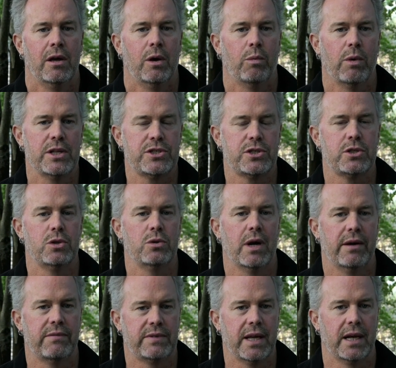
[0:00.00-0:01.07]
Once you
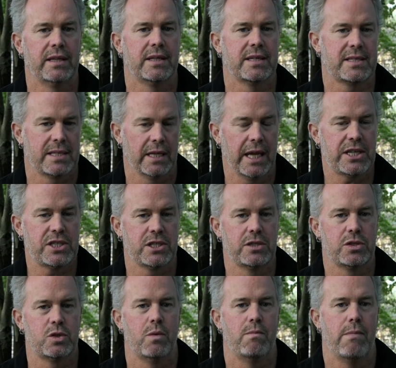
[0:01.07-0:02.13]
have done the
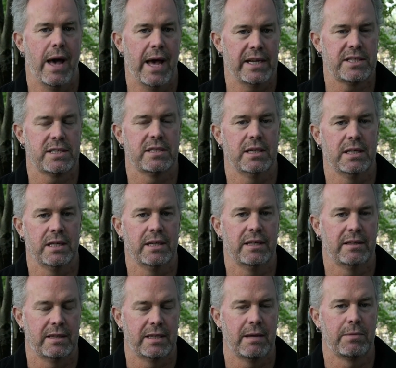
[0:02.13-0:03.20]
selection to match the
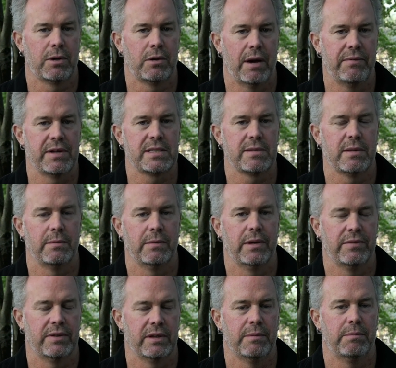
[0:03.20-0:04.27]
demographics
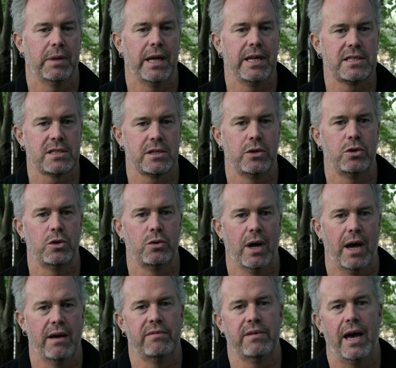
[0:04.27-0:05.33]
of the place, so you
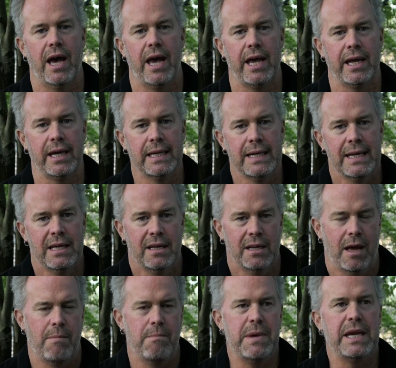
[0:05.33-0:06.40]
have a
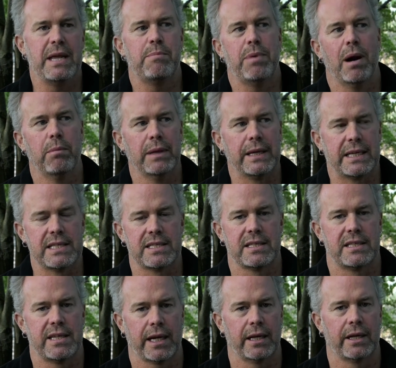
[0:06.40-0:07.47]
mini public is the
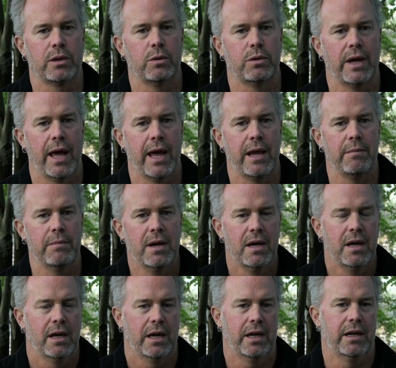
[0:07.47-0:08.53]
technical name,
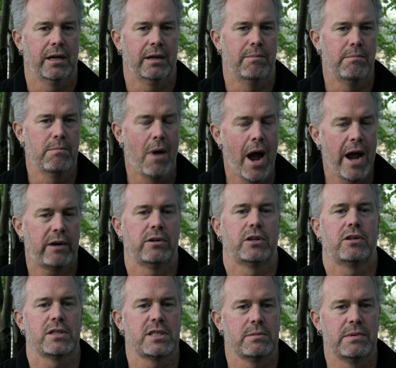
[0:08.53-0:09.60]
a
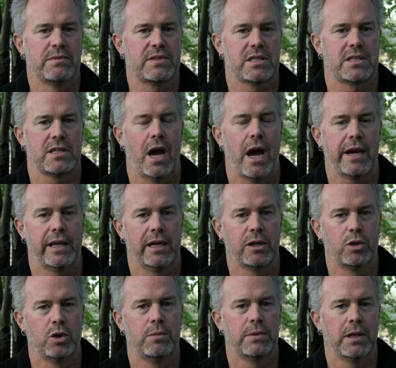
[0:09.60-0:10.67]
microcosm of society, a
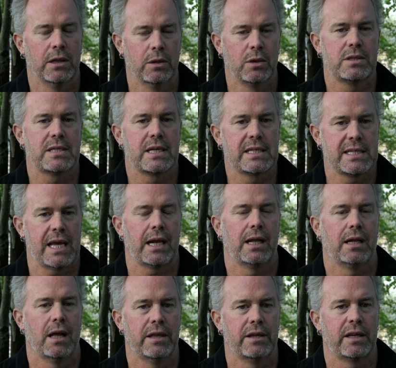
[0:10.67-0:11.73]
group that looks
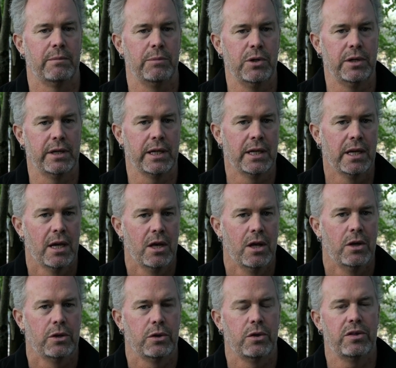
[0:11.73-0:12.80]
exactly like the community,
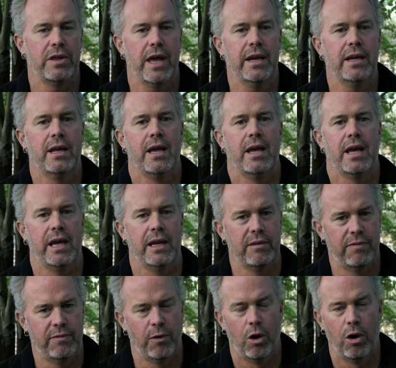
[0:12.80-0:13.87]
you then
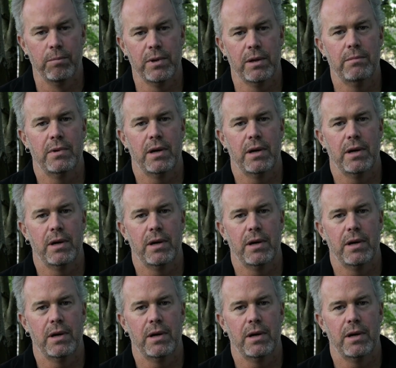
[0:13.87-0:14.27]
inform them